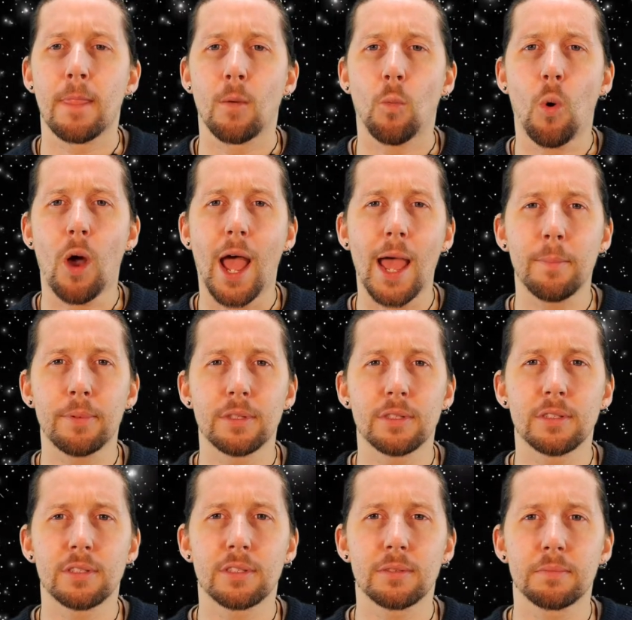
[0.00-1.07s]
What
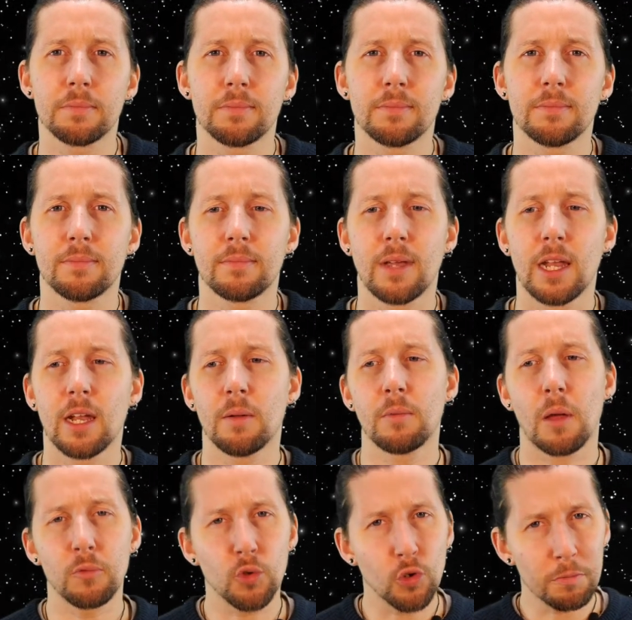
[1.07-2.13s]
happens, and
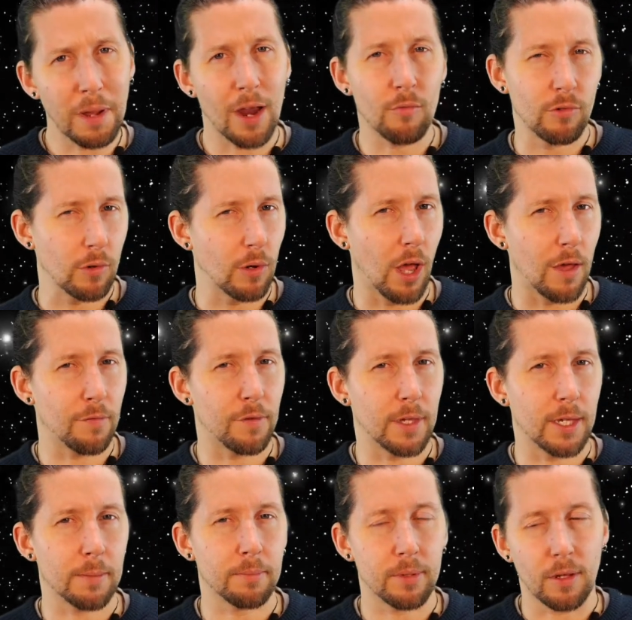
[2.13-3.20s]
I'm talking about in real life
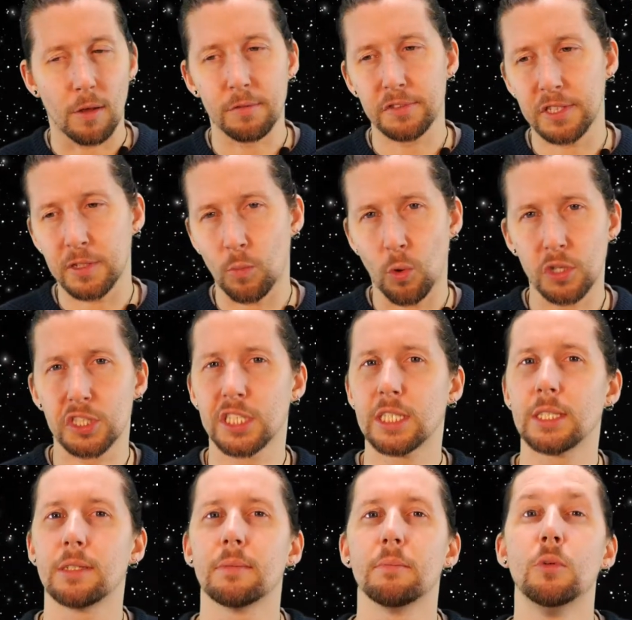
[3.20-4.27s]
here, but obviously
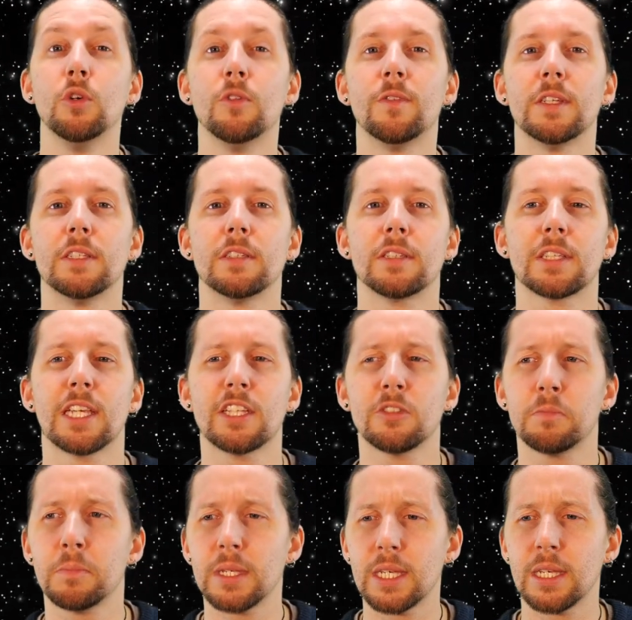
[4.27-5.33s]
watching movies gets
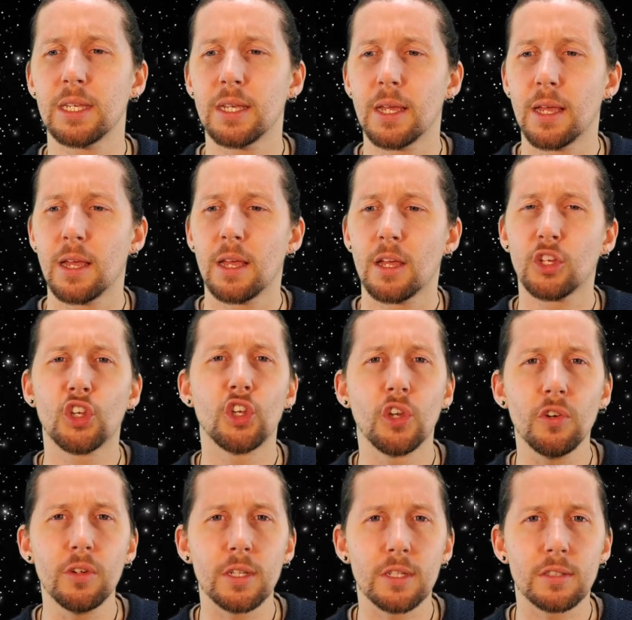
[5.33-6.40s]
me
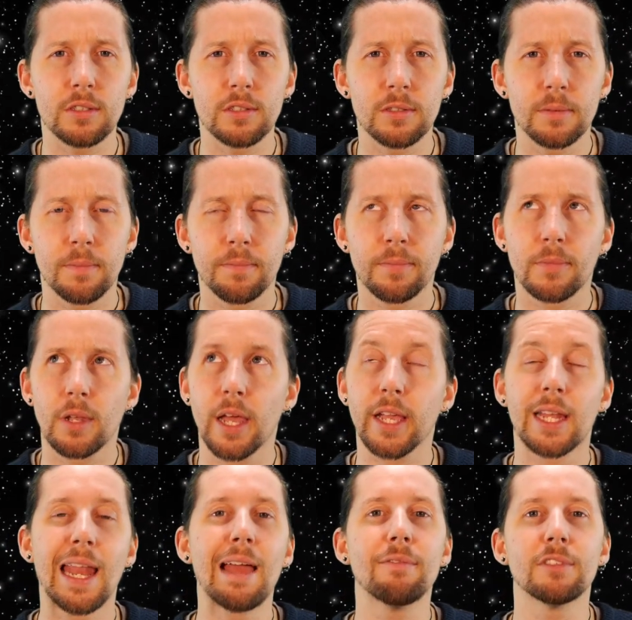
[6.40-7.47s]
curious. Like
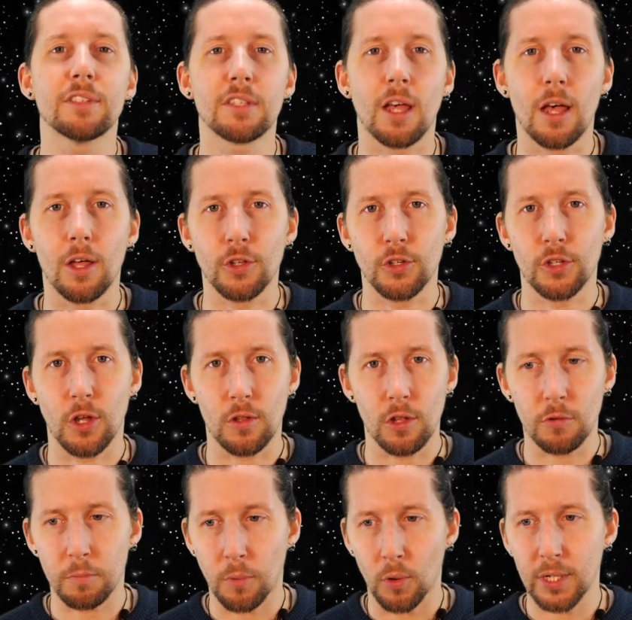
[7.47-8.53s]
in Avatar, you know,
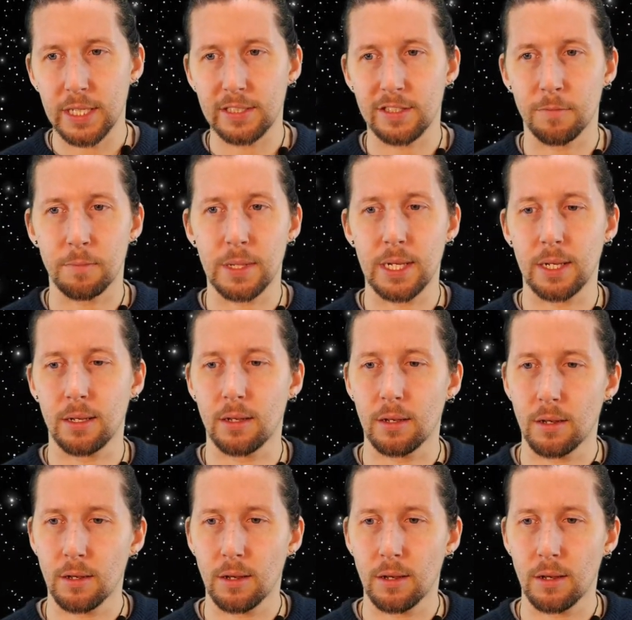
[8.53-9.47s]
those bodies have been